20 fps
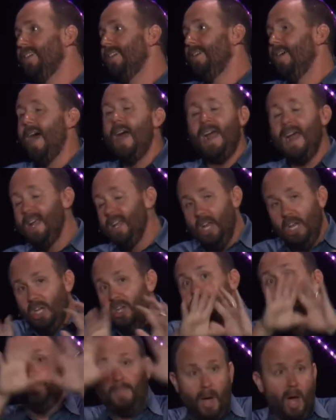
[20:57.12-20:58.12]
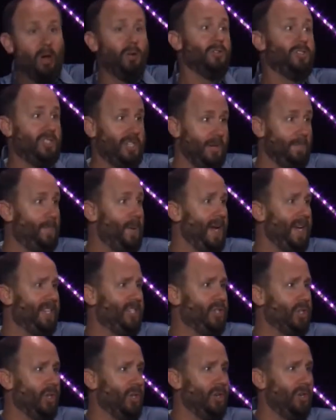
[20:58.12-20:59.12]
Right, and you've posted
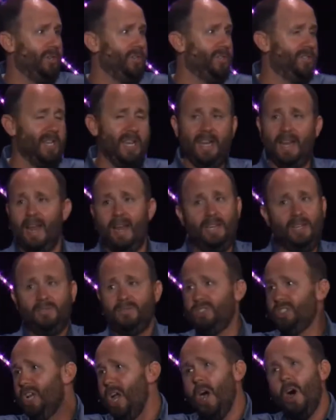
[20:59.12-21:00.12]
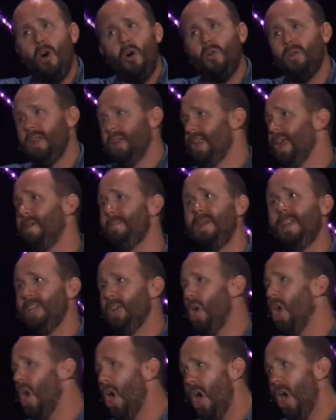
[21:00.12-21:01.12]
pictures and you've shown, and I mean,
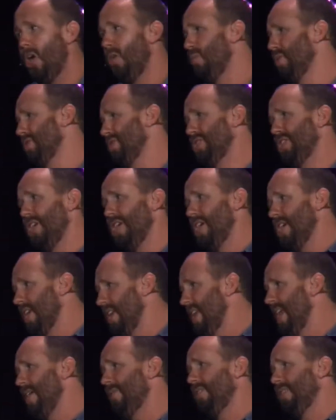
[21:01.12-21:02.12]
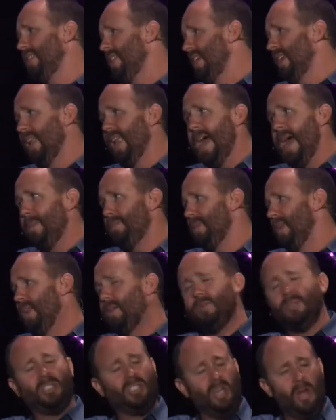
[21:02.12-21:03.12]
your heart was good and everything leapt and
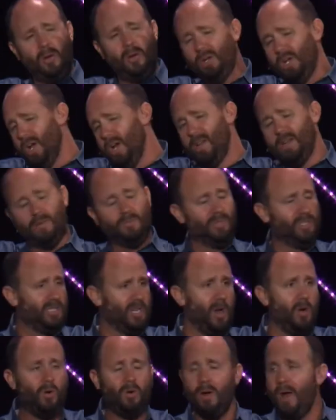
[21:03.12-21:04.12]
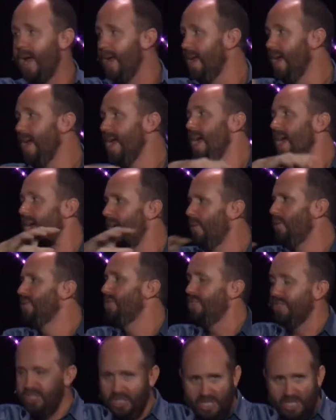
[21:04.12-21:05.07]
it was so good and it was so great. It was just,